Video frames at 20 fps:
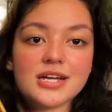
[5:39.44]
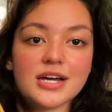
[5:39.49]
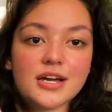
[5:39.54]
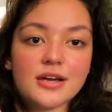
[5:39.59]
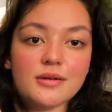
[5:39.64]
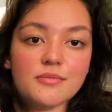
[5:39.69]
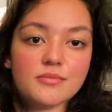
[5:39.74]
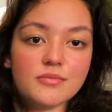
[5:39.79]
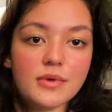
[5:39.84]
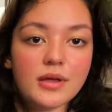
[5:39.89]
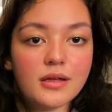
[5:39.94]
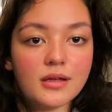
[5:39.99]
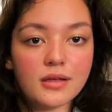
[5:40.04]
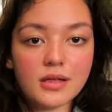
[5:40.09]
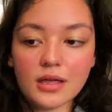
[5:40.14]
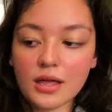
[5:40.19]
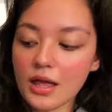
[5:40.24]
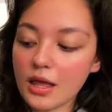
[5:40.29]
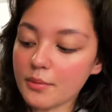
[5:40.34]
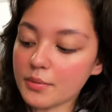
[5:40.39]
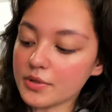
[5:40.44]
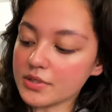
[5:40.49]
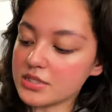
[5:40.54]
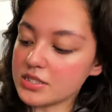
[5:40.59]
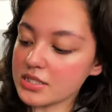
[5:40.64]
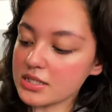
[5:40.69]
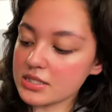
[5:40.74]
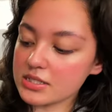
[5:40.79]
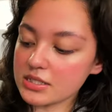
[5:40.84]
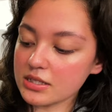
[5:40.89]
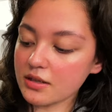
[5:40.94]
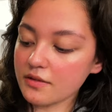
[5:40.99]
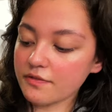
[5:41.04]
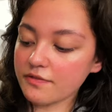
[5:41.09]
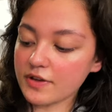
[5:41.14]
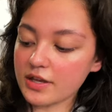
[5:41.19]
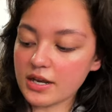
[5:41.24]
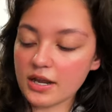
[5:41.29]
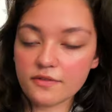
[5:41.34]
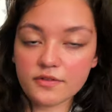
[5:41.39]
I'm able to easily
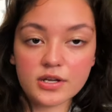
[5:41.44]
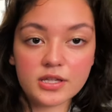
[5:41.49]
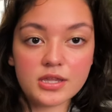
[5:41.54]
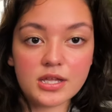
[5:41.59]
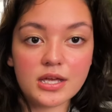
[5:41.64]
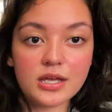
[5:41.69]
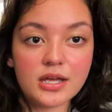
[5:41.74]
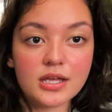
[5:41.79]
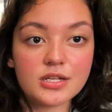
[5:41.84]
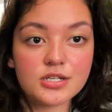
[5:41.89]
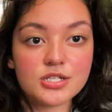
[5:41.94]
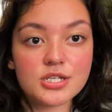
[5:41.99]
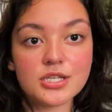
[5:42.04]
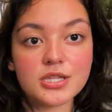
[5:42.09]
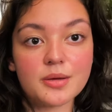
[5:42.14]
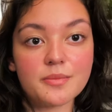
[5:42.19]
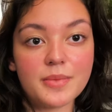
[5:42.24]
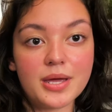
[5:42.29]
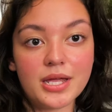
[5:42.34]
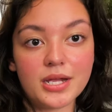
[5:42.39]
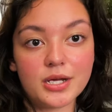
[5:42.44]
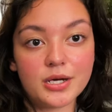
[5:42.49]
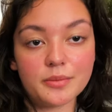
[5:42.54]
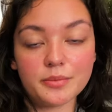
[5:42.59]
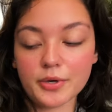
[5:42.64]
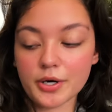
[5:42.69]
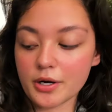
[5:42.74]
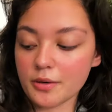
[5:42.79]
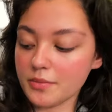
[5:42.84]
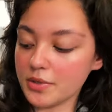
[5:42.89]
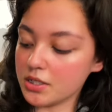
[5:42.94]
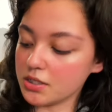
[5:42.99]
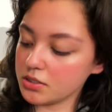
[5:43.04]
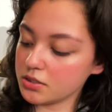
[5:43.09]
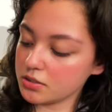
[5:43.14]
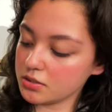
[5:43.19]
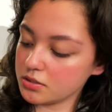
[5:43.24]
fit everything into the main compartment.